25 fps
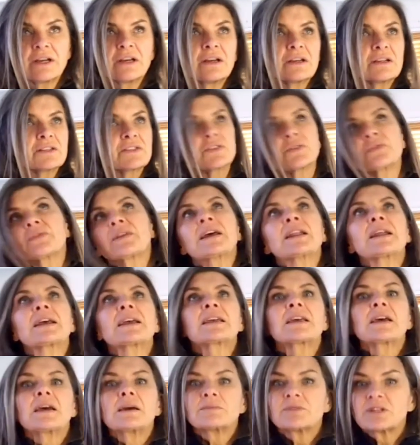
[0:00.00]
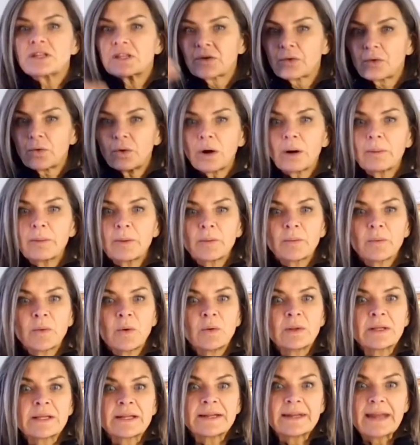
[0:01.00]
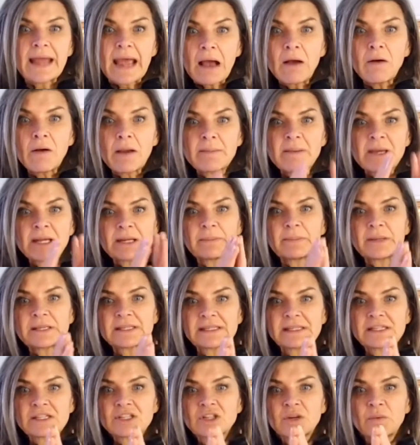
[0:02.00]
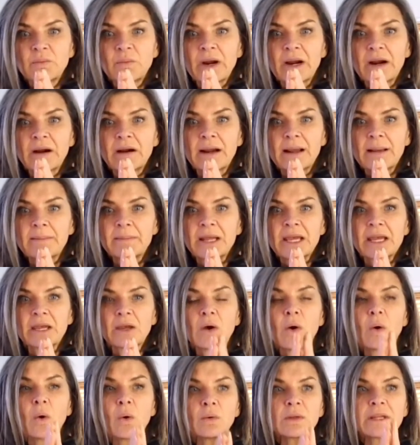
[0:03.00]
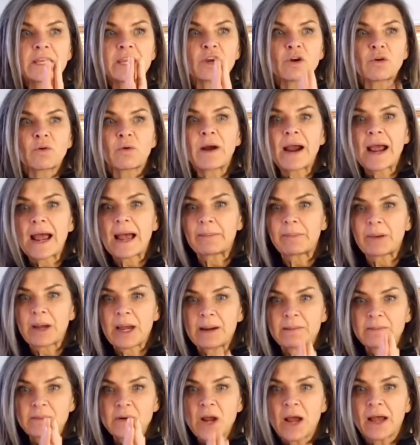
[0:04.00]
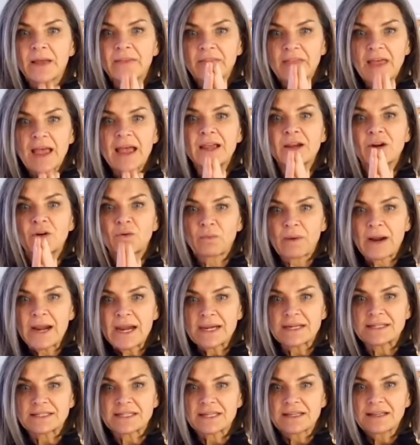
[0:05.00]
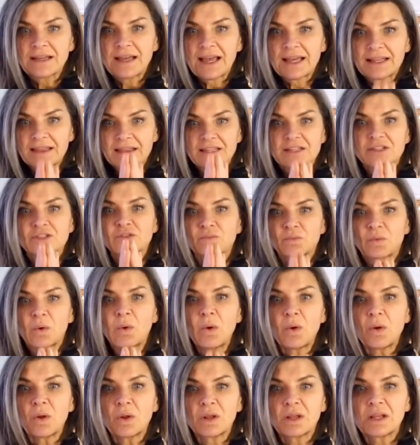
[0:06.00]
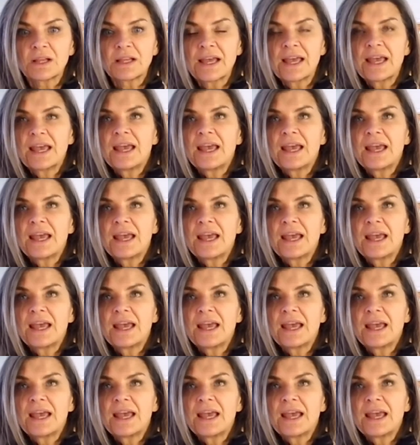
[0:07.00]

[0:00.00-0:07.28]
So then I come to the corporate role, and now I'm in a position where I'm like, holy crap, I'm not that great at this role,